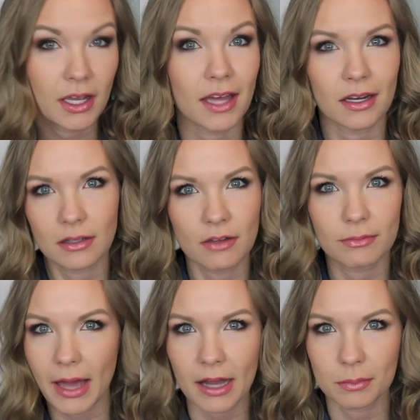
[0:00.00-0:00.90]
and I love
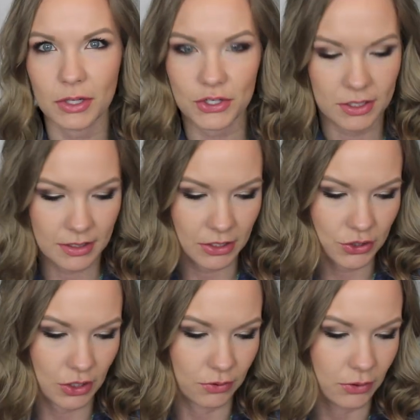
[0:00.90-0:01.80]
MAC blushes in
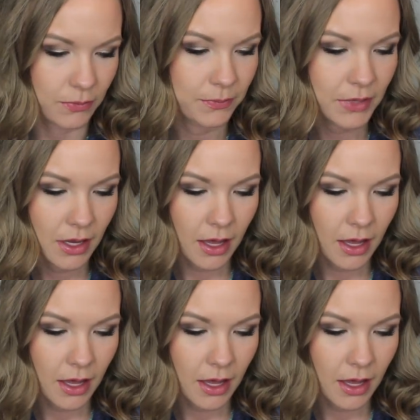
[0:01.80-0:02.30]
general.